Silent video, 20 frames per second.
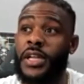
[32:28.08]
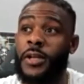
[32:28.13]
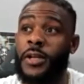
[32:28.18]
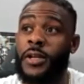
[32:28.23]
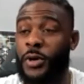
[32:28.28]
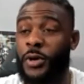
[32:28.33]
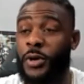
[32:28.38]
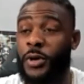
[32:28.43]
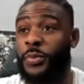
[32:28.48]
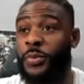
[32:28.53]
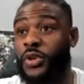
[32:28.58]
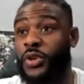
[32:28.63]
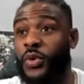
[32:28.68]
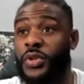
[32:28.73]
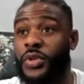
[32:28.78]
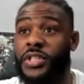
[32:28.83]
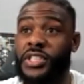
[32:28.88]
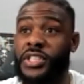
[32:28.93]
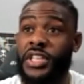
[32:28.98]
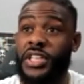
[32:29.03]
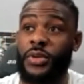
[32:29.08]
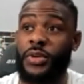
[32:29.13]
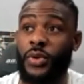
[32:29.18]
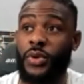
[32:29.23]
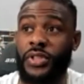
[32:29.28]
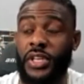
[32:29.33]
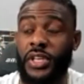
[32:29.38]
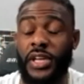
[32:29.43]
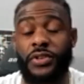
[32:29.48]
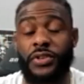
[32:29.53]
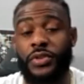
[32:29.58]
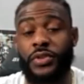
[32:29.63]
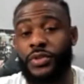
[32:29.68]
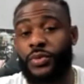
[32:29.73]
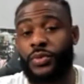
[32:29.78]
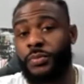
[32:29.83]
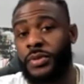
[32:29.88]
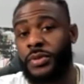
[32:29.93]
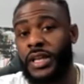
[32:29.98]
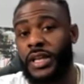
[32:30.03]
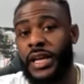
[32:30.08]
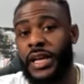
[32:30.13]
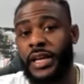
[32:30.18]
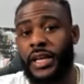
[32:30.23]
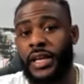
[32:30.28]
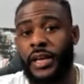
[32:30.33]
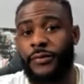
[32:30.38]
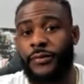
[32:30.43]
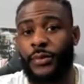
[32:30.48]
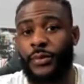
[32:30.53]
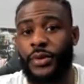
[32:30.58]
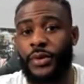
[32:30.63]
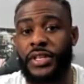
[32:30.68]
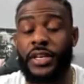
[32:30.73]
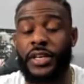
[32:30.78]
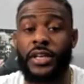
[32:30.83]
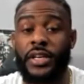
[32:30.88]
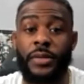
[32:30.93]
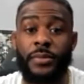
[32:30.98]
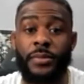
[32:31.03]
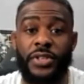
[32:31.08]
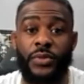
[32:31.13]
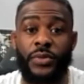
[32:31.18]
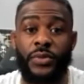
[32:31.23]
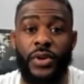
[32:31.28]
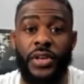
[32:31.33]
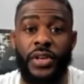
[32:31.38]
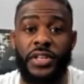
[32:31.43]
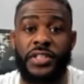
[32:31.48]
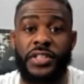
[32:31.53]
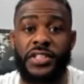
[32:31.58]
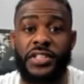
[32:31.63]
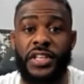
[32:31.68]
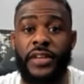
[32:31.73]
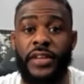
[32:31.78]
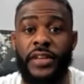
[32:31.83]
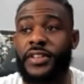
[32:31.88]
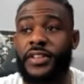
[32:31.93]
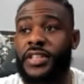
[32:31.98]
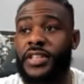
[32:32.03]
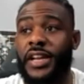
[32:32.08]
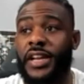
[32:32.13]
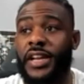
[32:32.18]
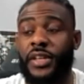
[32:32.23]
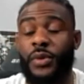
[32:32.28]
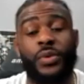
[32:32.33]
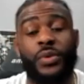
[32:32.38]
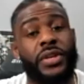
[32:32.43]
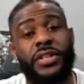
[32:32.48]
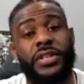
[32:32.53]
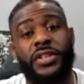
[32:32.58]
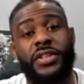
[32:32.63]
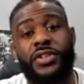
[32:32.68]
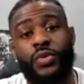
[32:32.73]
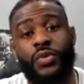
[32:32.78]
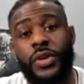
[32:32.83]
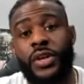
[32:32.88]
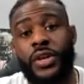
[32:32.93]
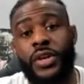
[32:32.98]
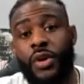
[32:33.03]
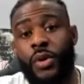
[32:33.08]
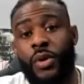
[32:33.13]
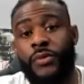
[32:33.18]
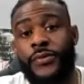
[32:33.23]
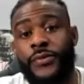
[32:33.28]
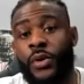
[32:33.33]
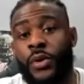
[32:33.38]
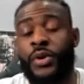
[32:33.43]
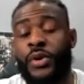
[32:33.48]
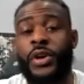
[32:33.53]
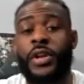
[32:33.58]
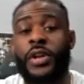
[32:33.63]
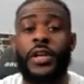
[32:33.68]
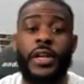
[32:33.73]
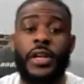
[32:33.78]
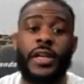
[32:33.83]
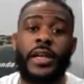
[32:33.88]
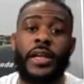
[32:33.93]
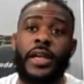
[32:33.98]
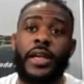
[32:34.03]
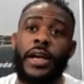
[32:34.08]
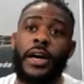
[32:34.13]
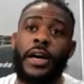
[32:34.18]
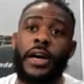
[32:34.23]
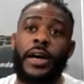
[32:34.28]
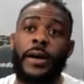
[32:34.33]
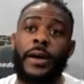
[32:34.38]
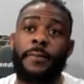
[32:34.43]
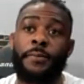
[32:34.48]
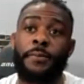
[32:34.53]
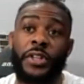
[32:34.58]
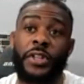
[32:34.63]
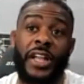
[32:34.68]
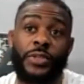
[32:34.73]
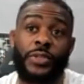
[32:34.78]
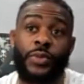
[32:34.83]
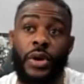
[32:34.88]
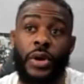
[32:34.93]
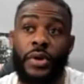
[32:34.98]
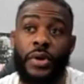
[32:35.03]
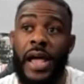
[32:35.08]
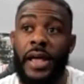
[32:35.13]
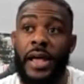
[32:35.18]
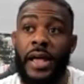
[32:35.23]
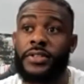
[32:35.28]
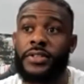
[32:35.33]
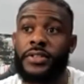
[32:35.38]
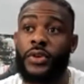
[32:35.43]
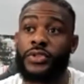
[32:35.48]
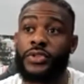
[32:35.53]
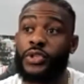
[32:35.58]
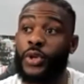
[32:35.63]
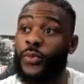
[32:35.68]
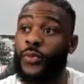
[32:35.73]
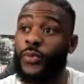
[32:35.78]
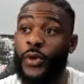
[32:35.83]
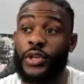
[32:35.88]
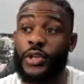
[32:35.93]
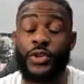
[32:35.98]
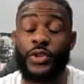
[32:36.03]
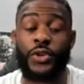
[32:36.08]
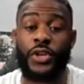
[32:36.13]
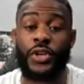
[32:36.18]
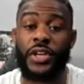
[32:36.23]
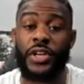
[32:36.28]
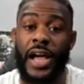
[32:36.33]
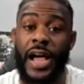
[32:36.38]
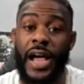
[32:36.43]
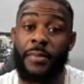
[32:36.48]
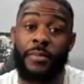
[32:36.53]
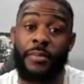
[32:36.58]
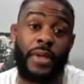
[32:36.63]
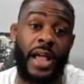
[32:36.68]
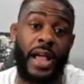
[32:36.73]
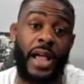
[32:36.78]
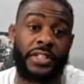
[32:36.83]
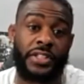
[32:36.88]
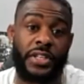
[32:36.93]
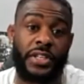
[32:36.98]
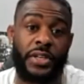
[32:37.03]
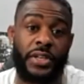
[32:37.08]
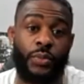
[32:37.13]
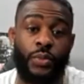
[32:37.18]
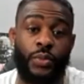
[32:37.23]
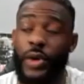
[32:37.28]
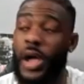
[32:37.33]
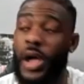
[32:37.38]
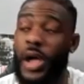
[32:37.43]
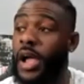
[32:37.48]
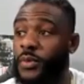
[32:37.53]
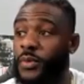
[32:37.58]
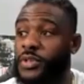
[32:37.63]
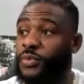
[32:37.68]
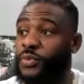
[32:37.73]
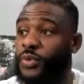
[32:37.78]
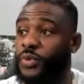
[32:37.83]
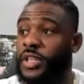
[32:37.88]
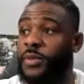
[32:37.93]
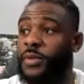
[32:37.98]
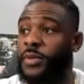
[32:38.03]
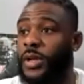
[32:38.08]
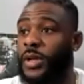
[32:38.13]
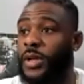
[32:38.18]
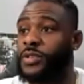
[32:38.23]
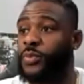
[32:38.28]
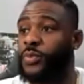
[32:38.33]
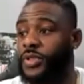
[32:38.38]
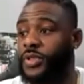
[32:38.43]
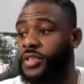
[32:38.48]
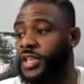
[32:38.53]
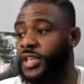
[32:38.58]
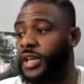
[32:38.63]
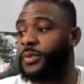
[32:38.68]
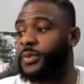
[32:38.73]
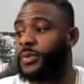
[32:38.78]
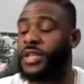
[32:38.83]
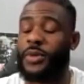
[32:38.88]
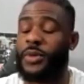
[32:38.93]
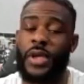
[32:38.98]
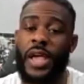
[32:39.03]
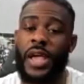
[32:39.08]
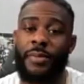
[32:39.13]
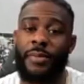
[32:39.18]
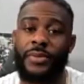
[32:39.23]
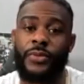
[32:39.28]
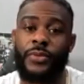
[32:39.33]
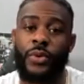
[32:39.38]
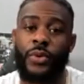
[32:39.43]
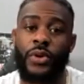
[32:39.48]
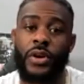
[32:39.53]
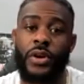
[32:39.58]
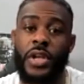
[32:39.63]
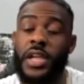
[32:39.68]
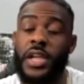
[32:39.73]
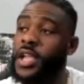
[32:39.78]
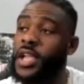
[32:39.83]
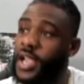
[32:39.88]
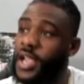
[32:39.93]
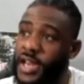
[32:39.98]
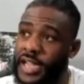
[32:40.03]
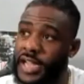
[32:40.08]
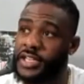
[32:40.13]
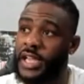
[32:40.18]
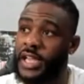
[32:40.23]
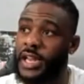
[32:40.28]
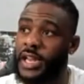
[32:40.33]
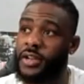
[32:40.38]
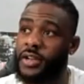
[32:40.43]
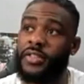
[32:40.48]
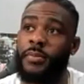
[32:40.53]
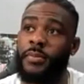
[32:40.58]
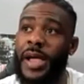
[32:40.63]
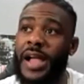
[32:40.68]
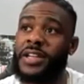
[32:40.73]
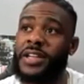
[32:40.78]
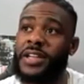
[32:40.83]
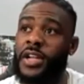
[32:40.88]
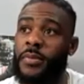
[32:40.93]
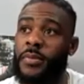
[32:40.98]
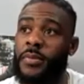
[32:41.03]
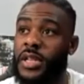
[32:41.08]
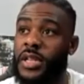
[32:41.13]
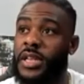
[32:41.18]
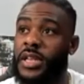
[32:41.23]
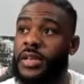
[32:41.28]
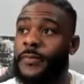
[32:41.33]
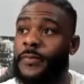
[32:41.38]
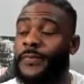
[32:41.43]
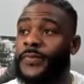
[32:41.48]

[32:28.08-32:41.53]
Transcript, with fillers: But it would be cool to see what the interest would be like if we did a limited run and see if there's anything we need to tweak going forward um, but that's where we're at. So so far so good. I'm actually I was really impressed with the samples that we had before, and actually got another batch coming in.